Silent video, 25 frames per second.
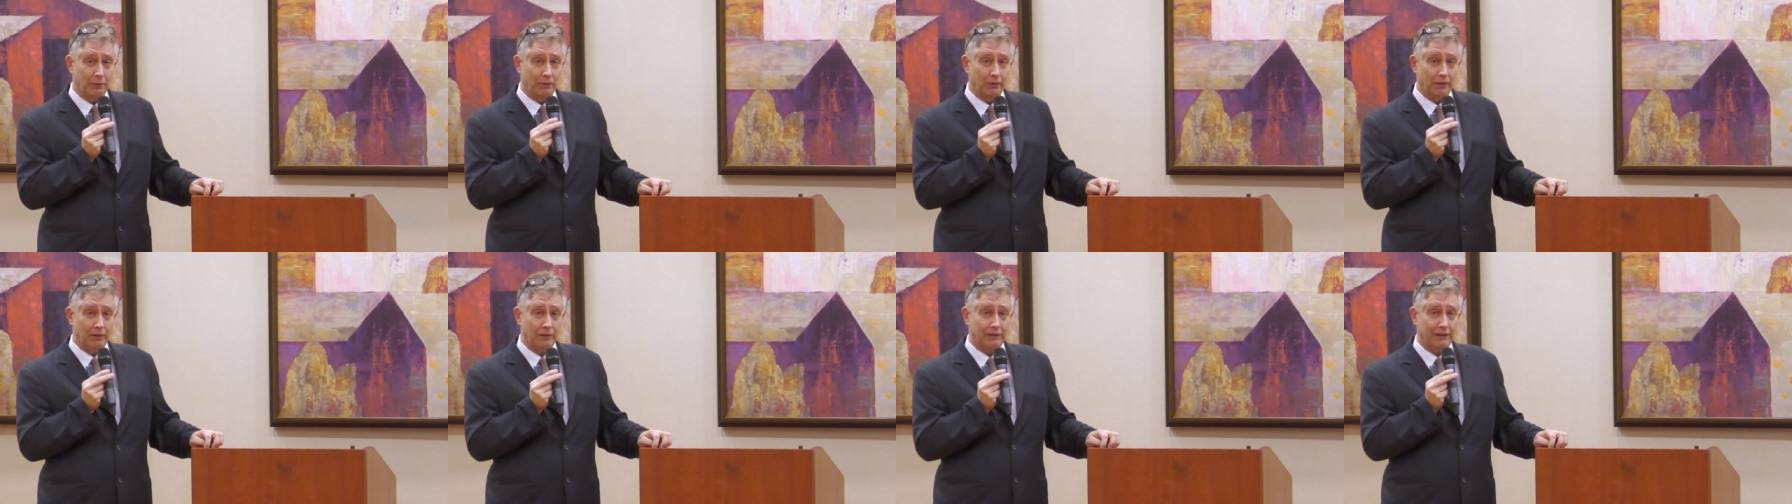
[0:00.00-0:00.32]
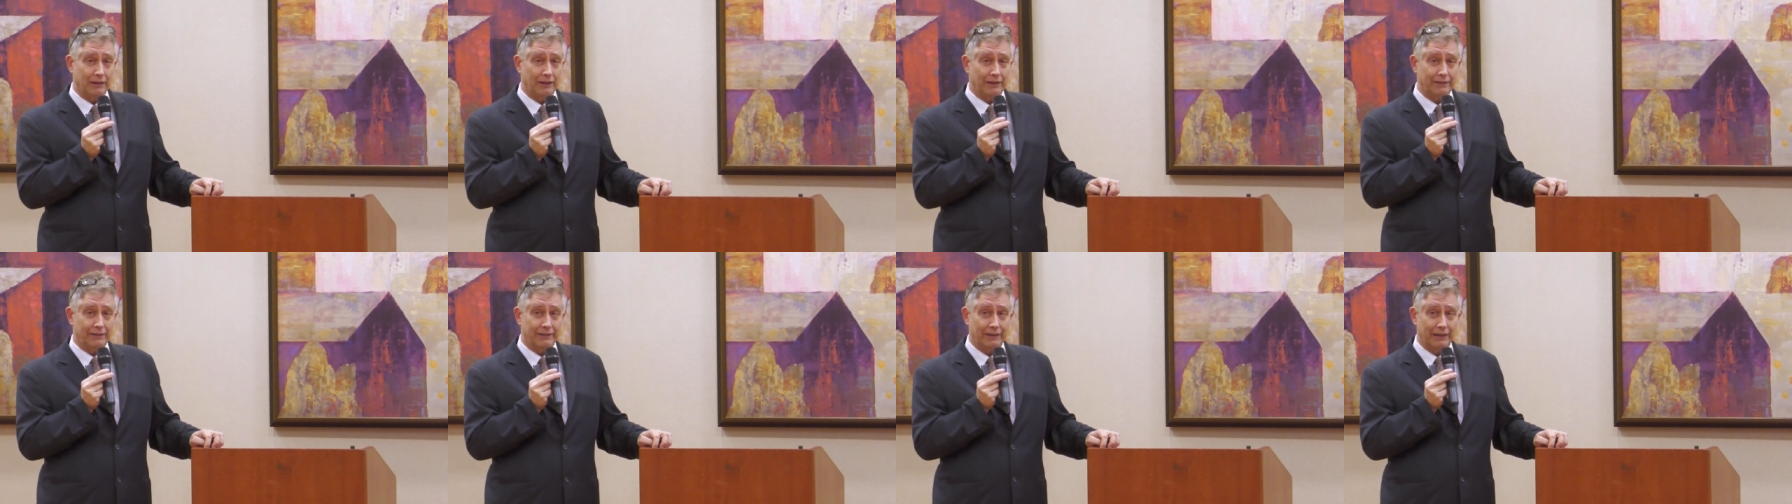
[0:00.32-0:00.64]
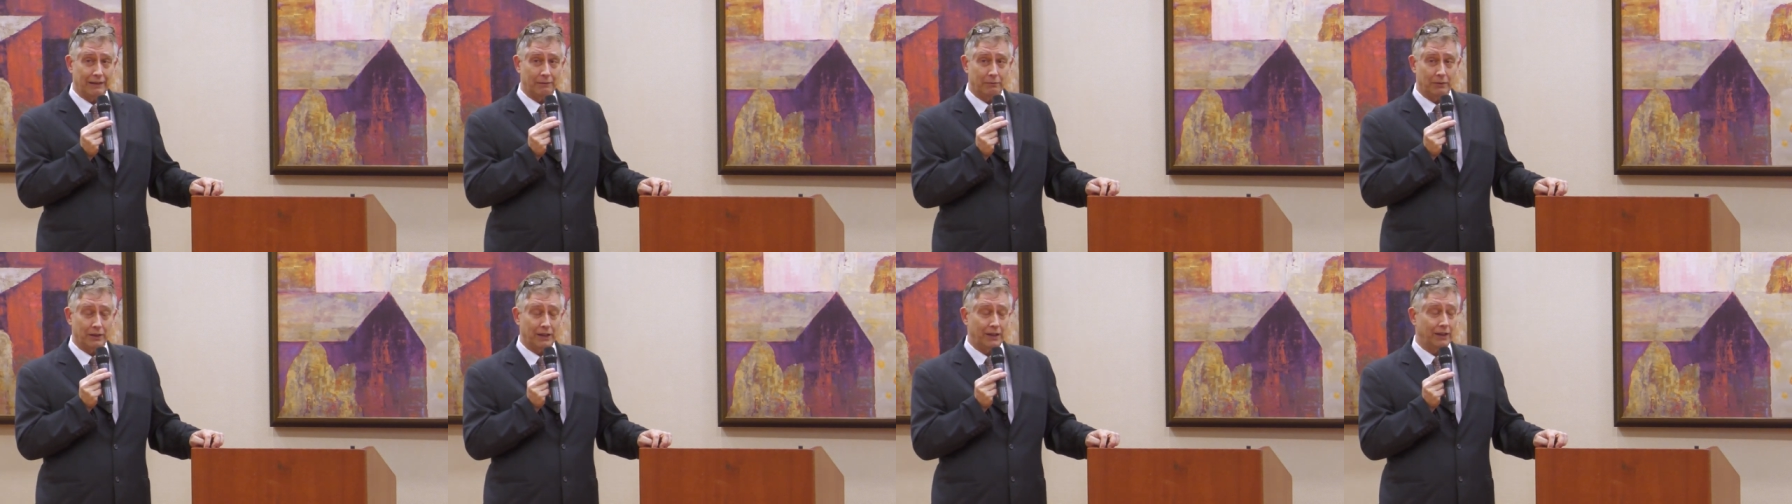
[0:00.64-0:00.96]
or
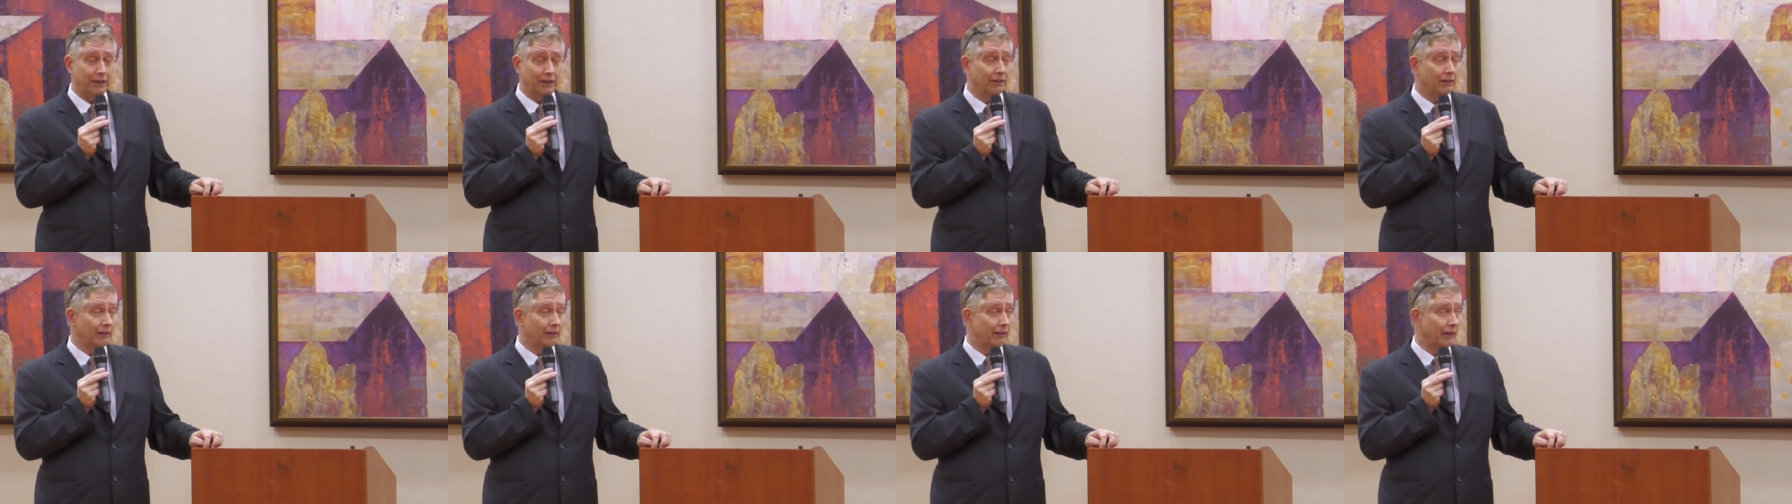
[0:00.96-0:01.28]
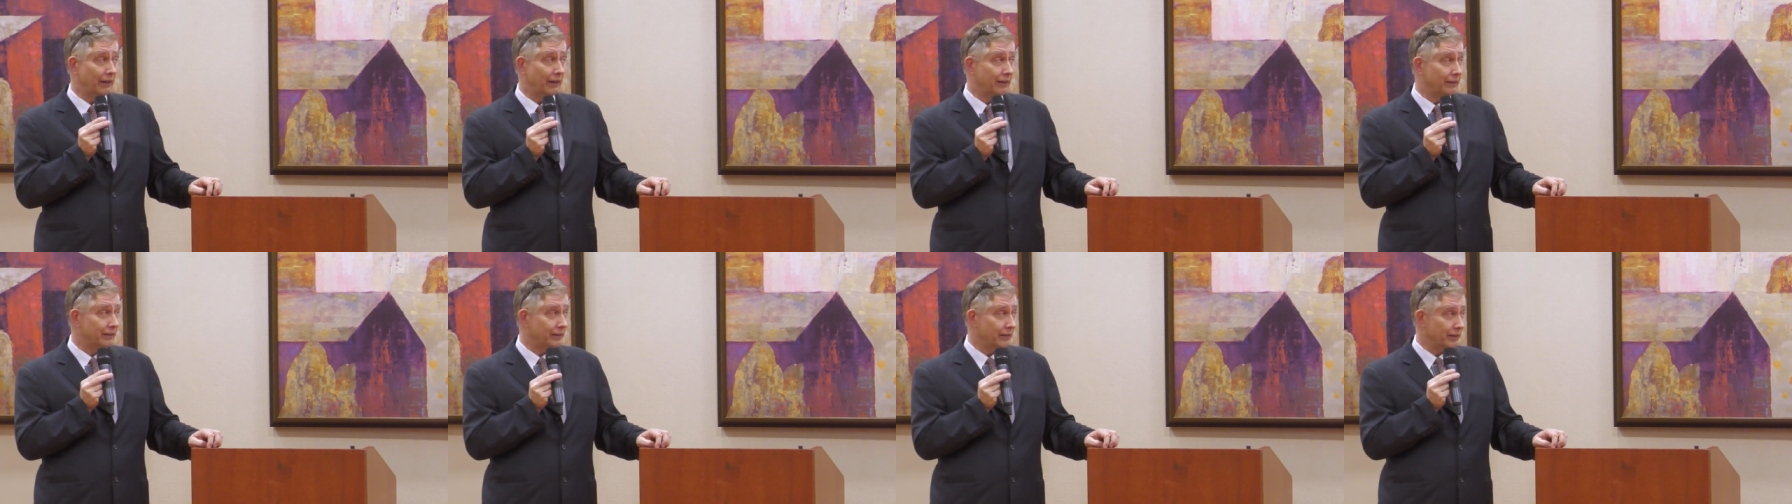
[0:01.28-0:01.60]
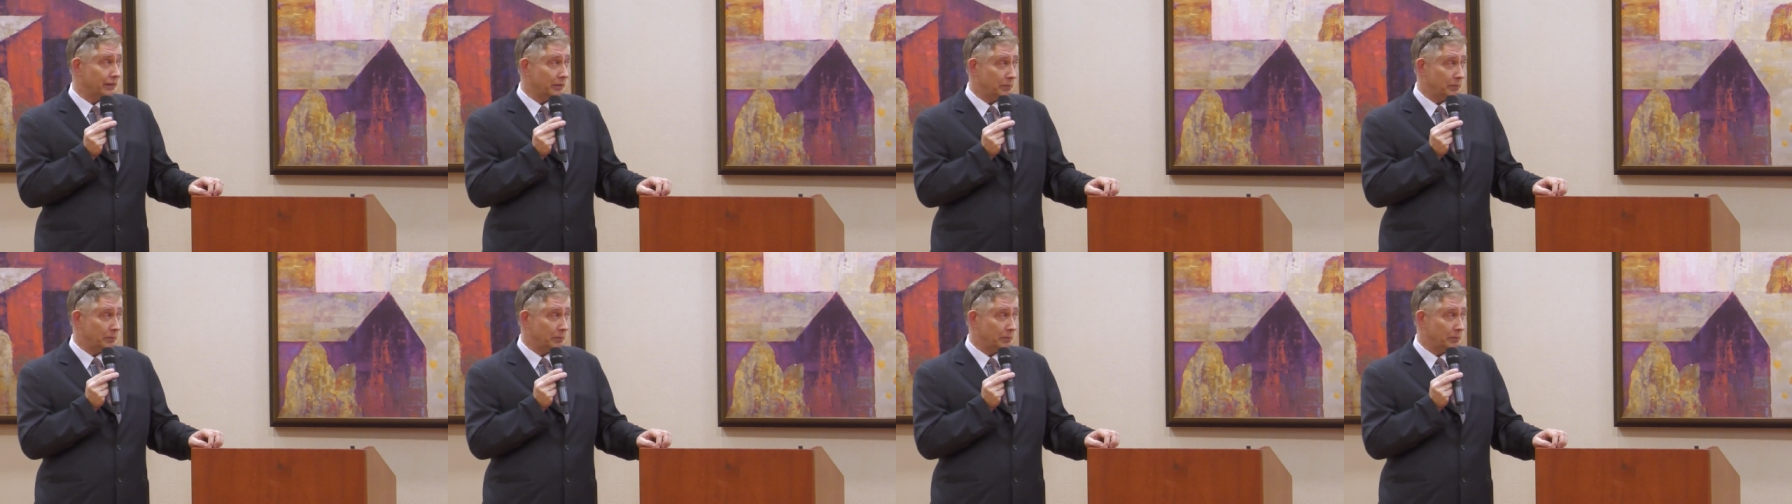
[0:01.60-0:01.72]
Tysabri as